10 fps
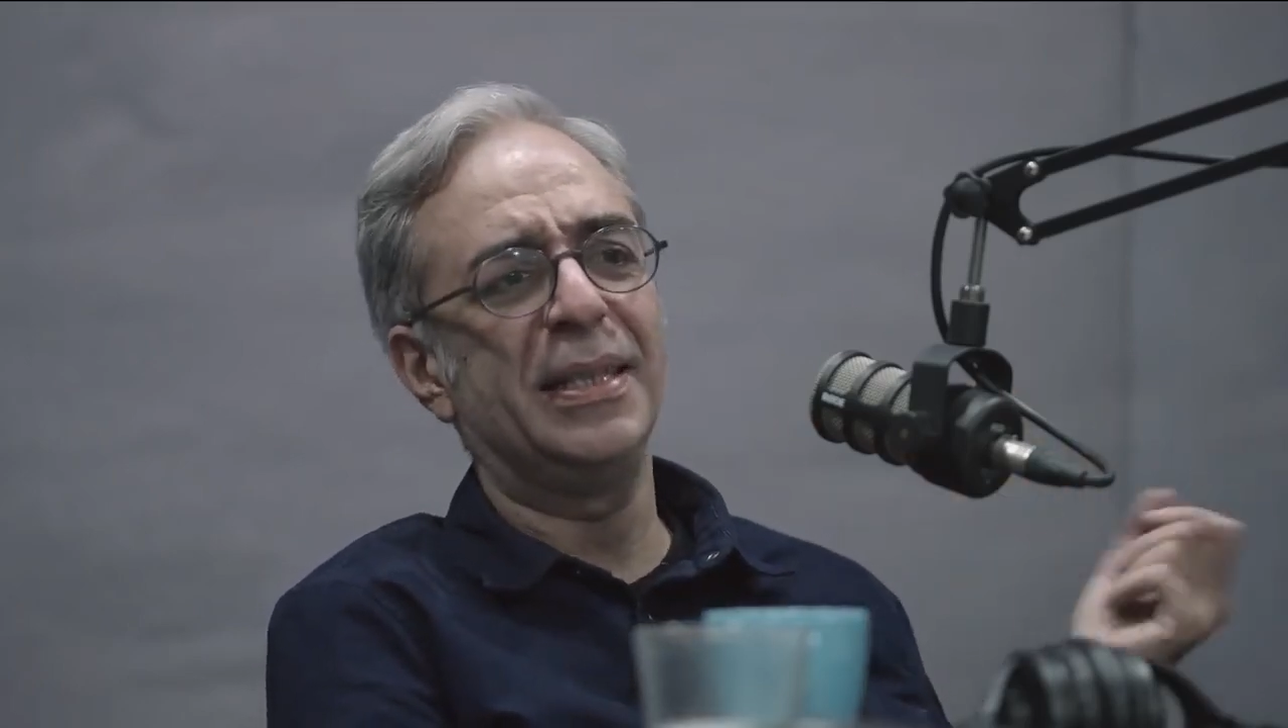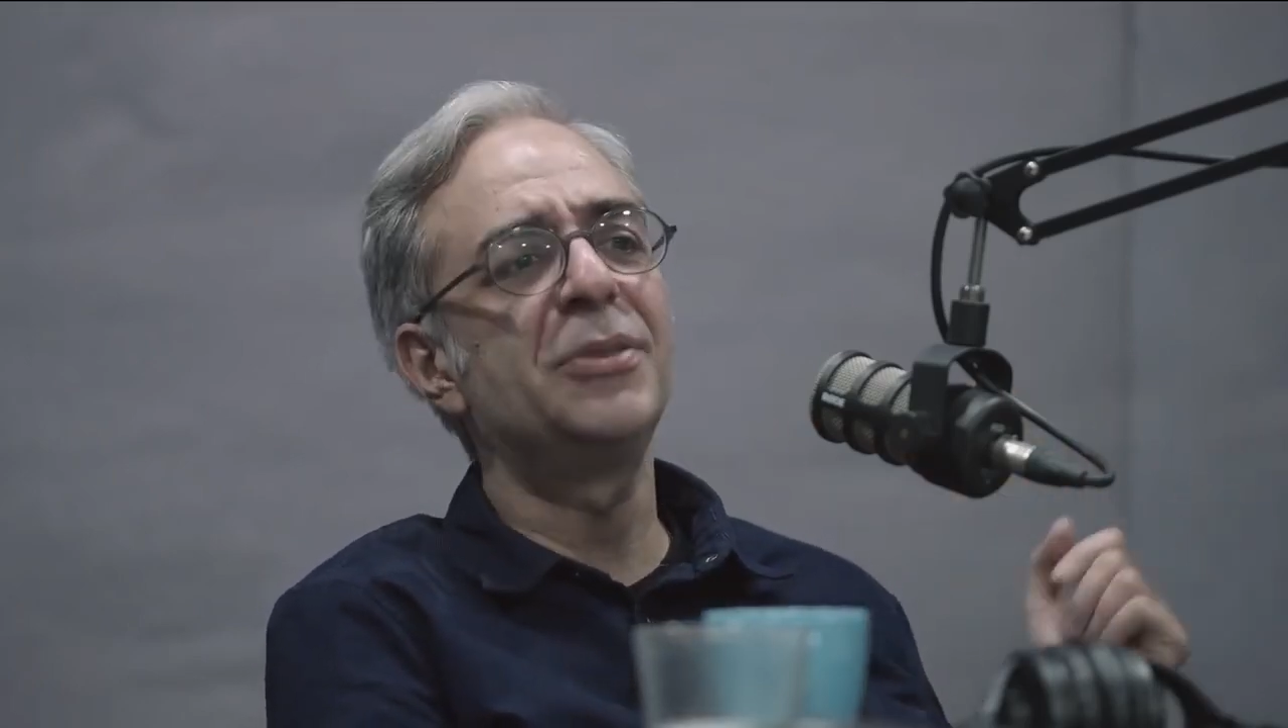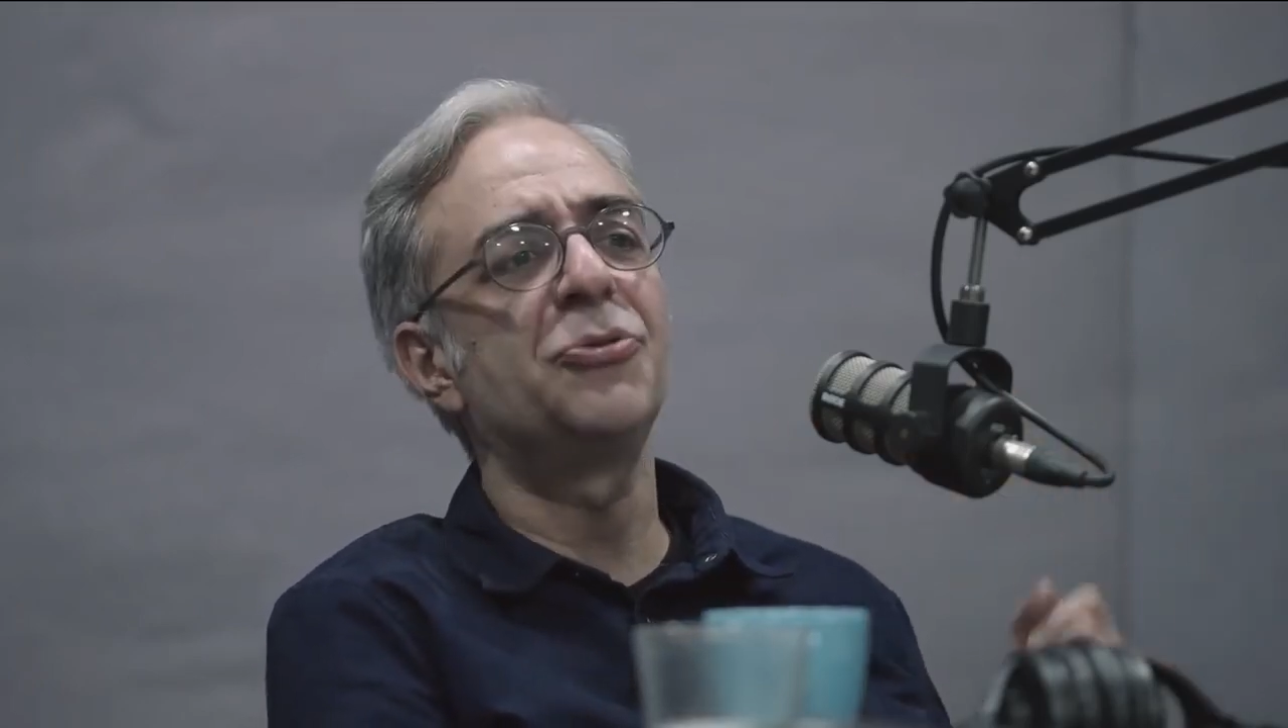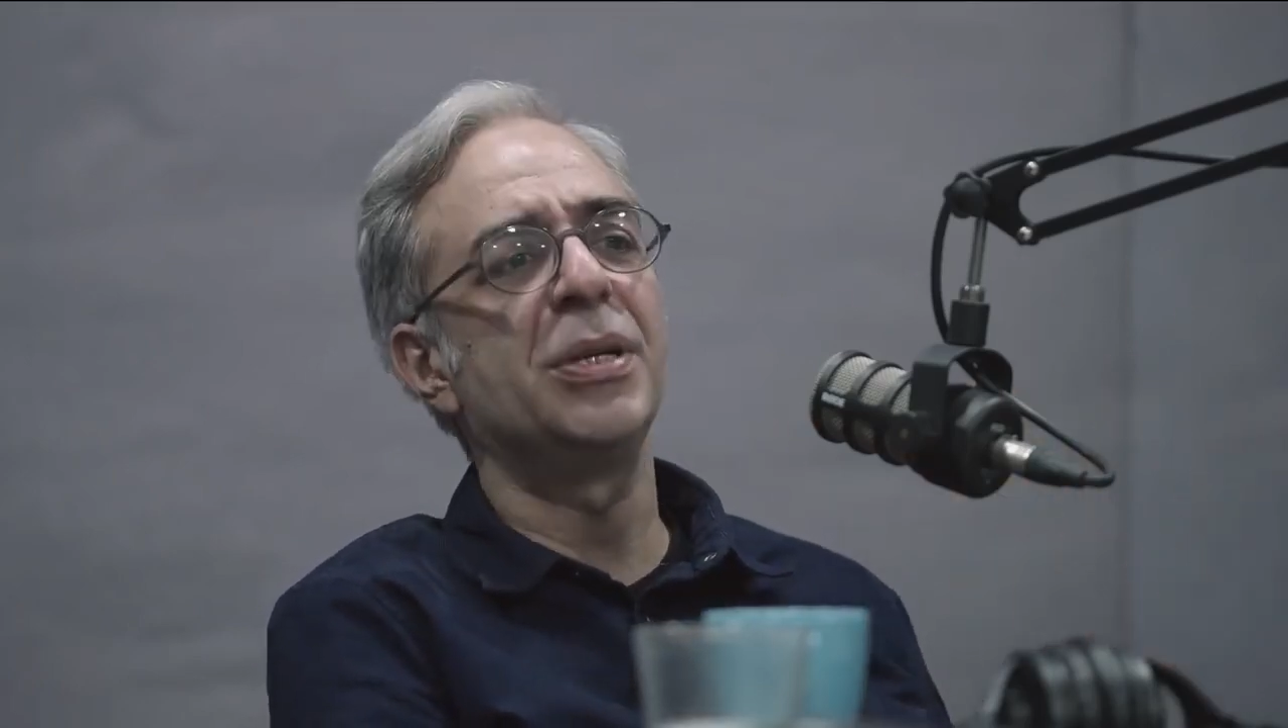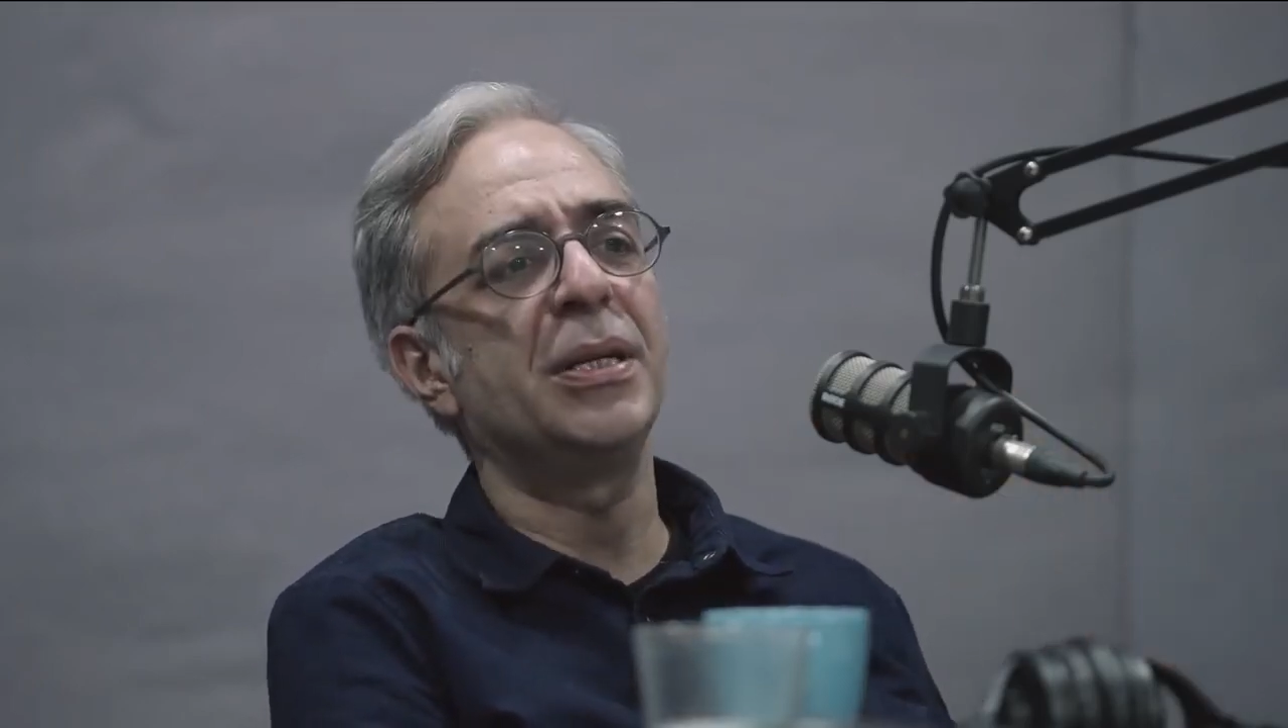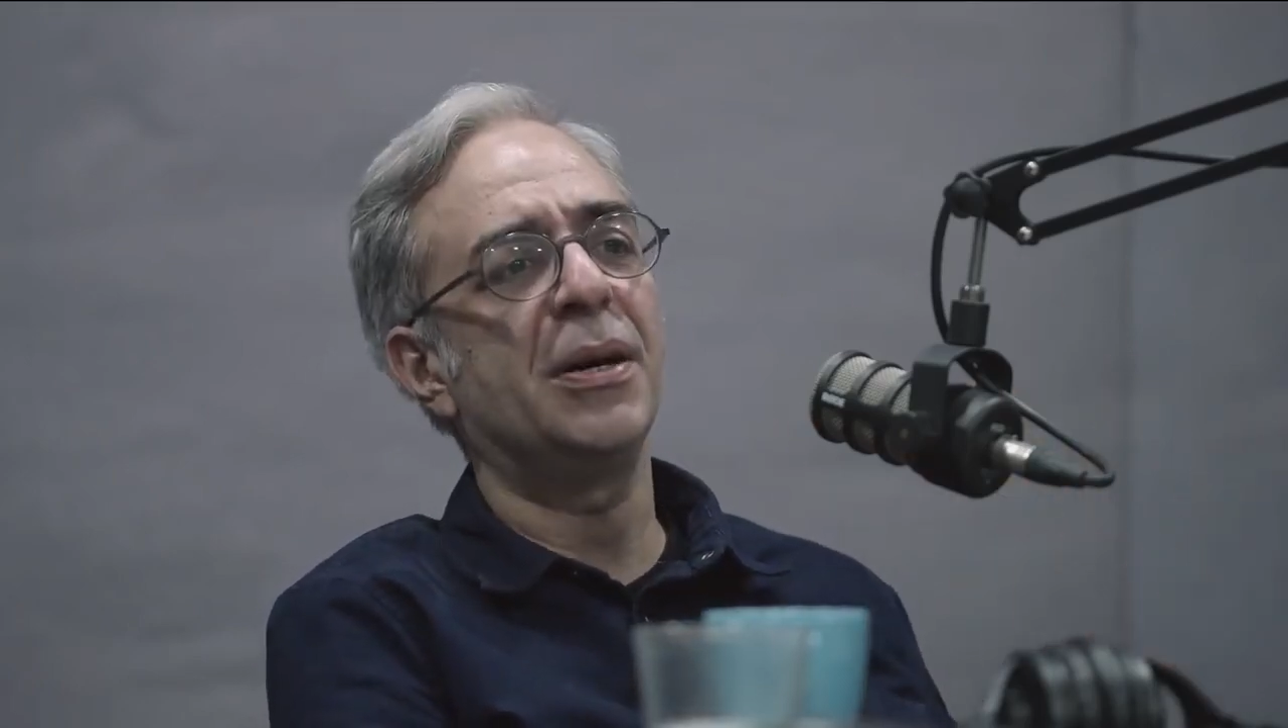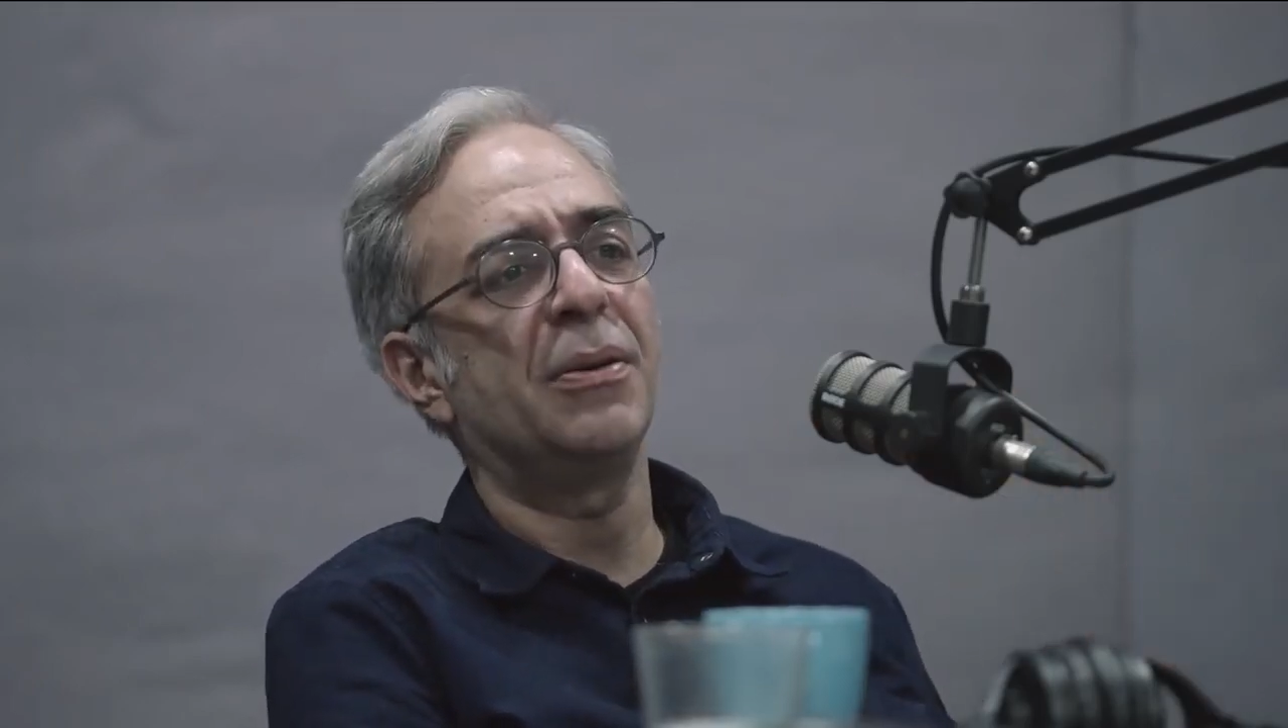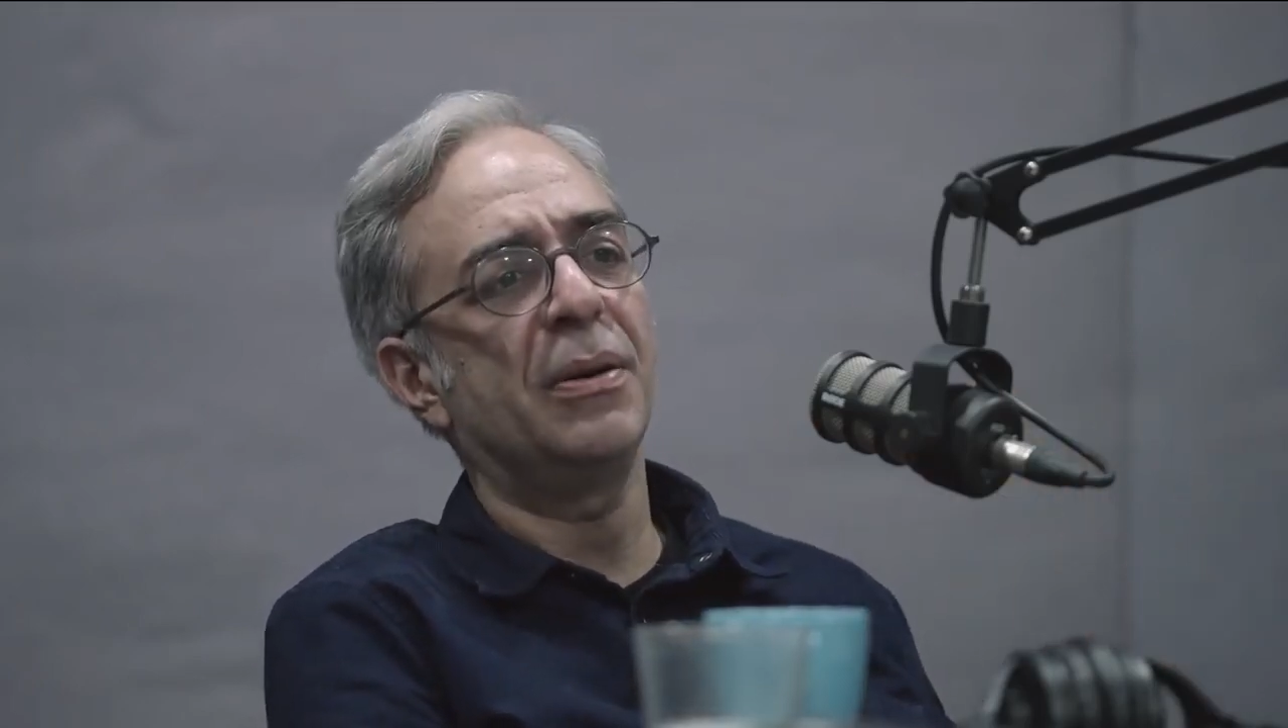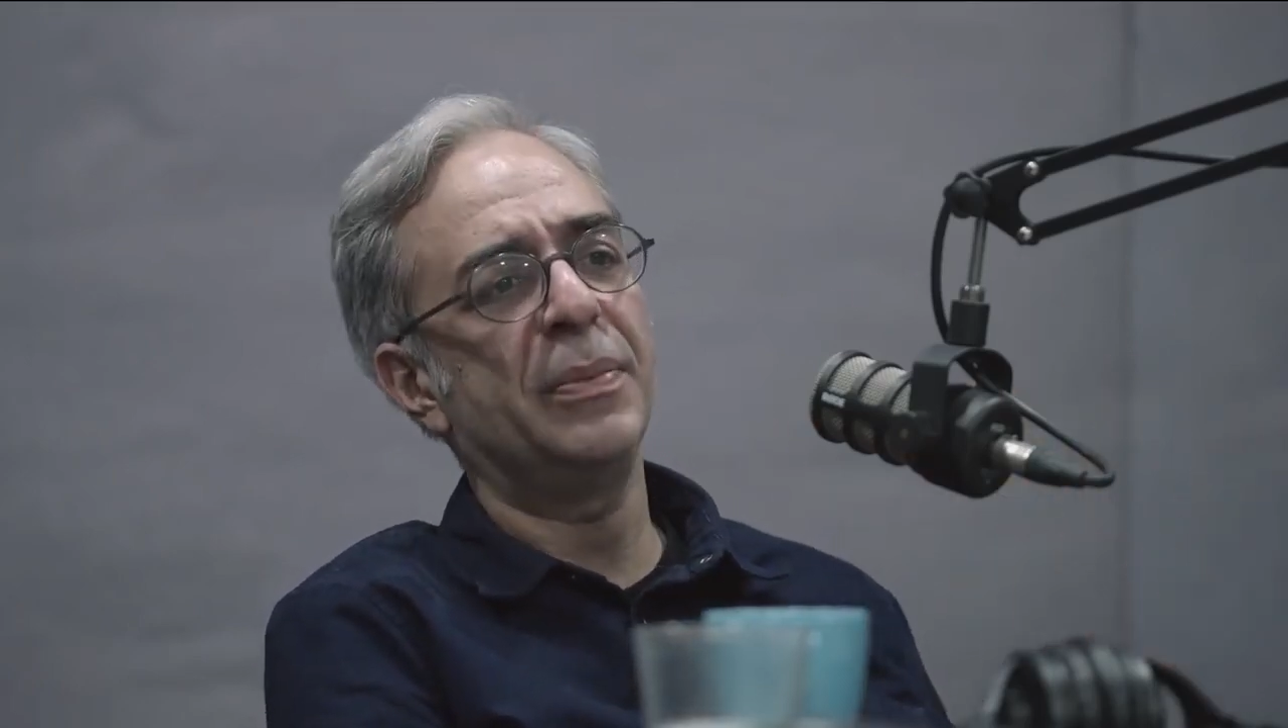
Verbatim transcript: history now.